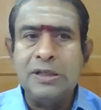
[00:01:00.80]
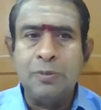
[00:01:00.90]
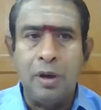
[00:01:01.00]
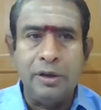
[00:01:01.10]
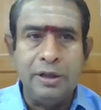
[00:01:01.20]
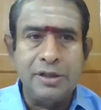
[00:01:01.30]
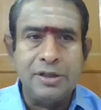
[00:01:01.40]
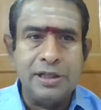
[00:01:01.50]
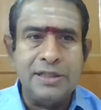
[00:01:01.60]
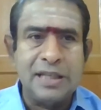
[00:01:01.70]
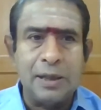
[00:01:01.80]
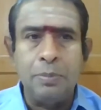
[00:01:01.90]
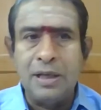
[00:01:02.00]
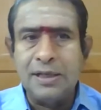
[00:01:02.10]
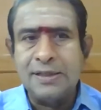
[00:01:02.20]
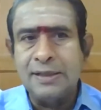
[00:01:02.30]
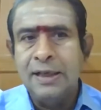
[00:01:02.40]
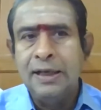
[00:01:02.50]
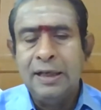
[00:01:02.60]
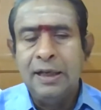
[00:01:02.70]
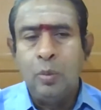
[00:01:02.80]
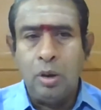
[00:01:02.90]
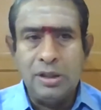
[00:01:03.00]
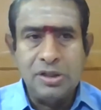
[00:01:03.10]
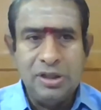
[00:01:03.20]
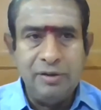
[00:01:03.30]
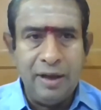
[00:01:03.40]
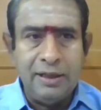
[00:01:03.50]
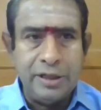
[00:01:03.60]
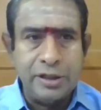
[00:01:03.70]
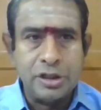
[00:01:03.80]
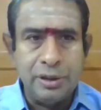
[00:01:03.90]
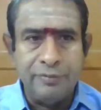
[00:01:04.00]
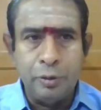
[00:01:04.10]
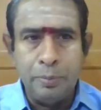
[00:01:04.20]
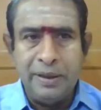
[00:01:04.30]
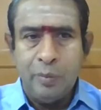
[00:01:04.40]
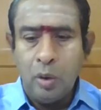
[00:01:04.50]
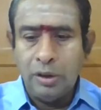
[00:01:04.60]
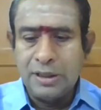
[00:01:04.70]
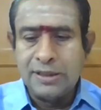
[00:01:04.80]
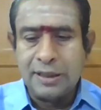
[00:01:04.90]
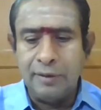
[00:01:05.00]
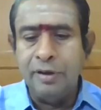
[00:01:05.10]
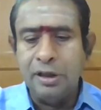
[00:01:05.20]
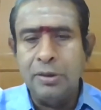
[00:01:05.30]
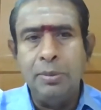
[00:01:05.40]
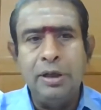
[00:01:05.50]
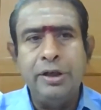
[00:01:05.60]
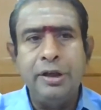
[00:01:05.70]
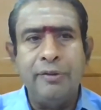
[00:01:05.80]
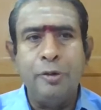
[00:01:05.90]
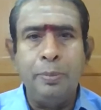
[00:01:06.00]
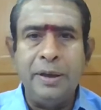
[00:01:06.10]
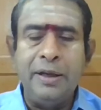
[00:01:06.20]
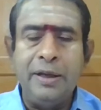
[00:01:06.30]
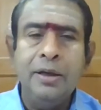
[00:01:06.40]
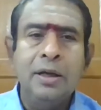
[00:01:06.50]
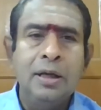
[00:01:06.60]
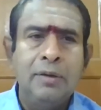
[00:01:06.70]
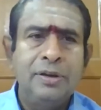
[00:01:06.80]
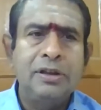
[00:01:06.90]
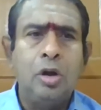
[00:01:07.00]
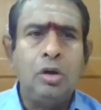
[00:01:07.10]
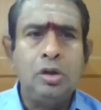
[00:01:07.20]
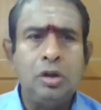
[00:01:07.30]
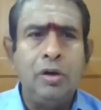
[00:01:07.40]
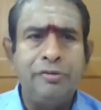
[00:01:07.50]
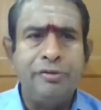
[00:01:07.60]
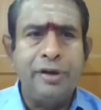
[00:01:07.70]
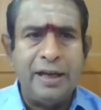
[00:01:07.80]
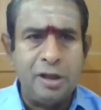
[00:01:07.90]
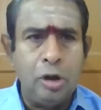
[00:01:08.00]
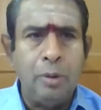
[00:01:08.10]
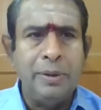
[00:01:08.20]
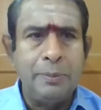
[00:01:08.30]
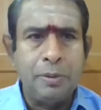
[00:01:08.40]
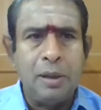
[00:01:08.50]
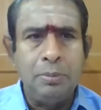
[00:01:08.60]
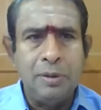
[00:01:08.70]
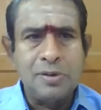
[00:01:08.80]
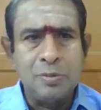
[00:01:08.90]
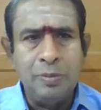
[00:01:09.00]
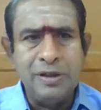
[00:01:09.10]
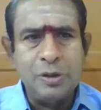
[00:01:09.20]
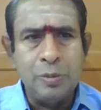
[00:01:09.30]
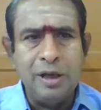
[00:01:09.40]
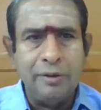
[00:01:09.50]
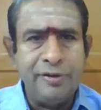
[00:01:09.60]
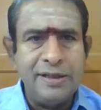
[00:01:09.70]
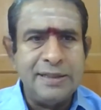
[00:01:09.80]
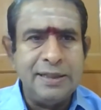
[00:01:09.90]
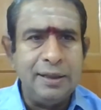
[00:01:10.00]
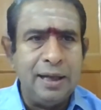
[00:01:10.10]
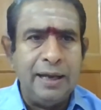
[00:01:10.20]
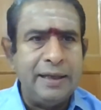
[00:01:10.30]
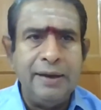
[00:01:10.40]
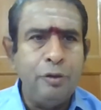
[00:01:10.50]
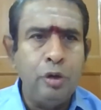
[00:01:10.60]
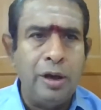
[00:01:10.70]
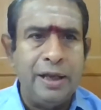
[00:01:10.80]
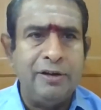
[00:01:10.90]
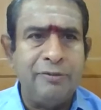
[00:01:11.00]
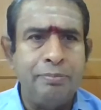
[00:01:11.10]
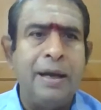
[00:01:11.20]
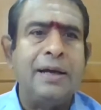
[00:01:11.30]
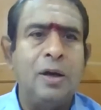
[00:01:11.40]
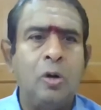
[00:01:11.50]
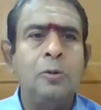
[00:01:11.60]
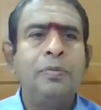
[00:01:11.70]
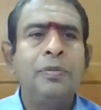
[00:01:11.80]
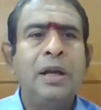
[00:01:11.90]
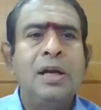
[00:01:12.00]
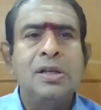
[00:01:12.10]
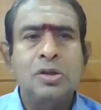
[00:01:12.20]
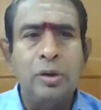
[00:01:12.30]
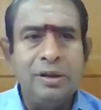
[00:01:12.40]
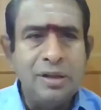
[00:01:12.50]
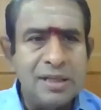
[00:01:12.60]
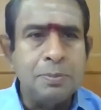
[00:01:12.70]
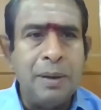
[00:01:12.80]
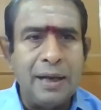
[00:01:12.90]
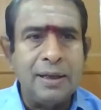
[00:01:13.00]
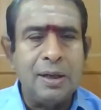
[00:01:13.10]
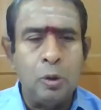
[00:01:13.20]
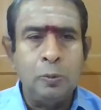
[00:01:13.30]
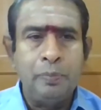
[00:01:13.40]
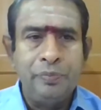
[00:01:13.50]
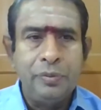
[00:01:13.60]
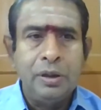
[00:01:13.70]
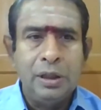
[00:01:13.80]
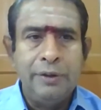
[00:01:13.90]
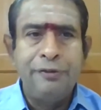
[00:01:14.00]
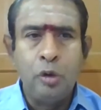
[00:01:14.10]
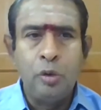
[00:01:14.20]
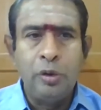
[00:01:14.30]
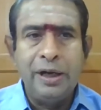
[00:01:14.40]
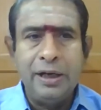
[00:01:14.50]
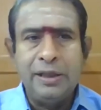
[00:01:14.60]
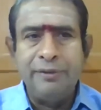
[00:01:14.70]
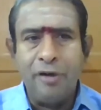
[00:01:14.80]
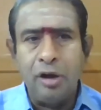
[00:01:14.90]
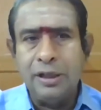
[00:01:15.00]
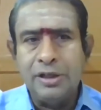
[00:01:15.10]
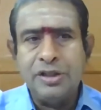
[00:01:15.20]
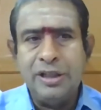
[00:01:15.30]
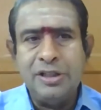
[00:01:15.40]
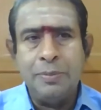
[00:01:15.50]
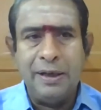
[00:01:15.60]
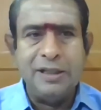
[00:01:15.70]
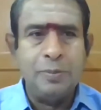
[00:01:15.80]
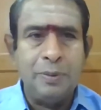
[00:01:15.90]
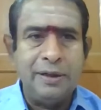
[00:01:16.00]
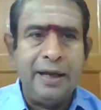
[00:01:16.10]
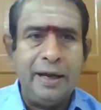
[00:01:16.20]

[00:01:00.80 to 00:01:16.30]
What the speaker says: is foreign exchange surplus, what is devaluation of rupee, what is convertibility of rupee. With lot of economic problems which we are facing, I gave you enough background. So in this background, if you read the Foreign Exchange Management